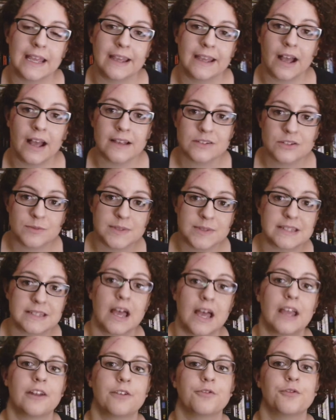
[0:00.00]
costume
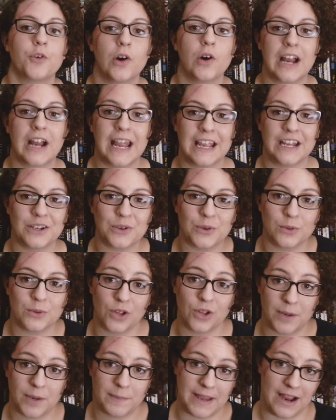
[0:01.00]
design for a new
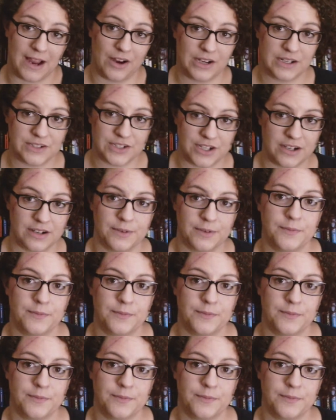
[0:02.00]
LARP character.